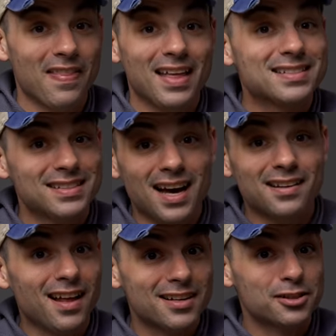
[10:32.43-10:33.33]
That's not a
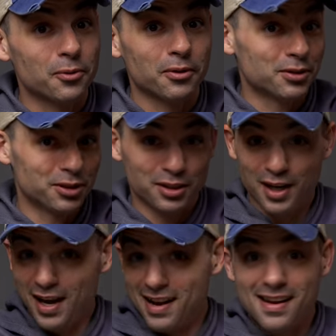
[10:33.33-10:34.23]
lot of storage
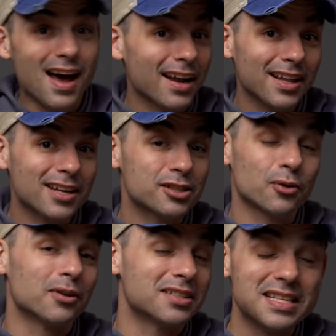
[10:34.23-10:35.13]
not a lot of
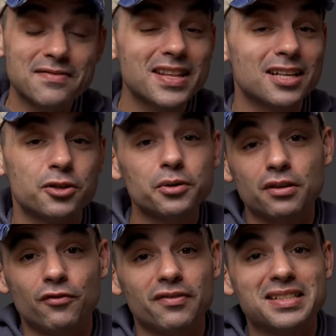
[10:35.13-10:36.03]
storage. Even that
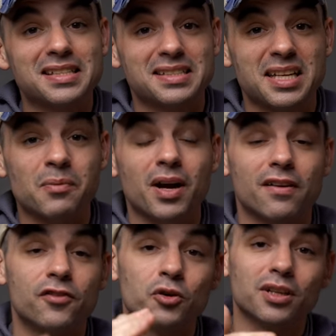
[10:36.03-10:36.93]
256 gigabyte,
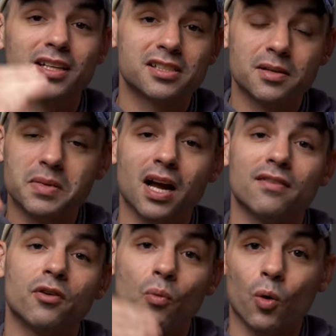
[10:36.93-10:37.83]
if you're like some kind
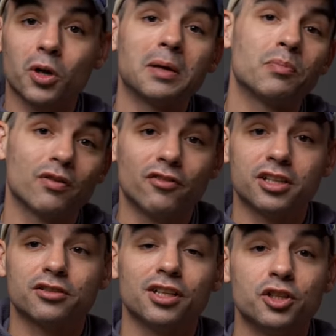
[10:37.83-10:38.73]
of a working
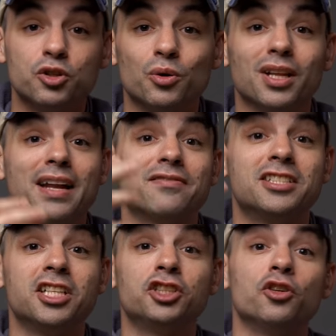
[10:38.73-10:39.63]
professional and you do a lot
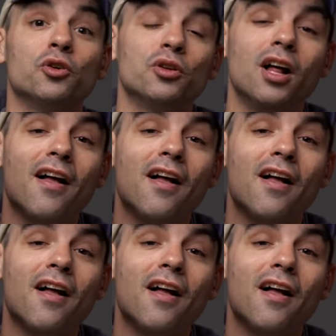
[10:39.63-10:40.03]
of digital